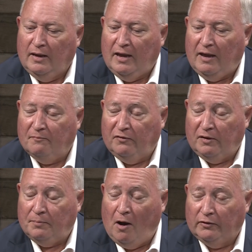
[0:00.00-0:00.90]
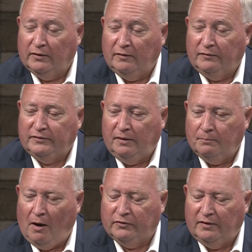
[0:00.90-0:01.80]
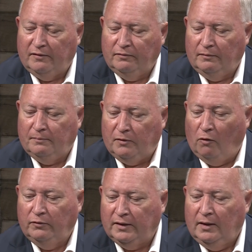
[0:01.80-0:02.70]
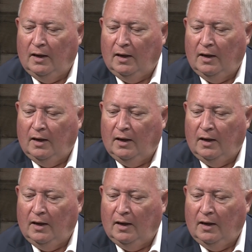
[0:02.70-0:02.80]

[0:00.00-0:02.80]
and very positive note.